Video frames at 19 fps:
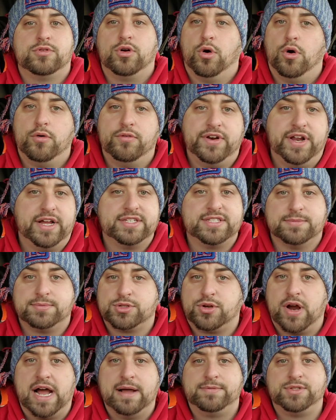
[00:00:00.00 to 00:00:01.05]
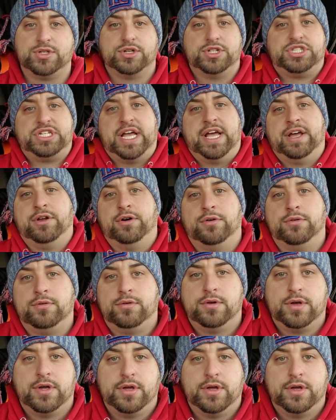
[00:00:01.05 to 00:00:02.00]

go over there, subscribe to her channel.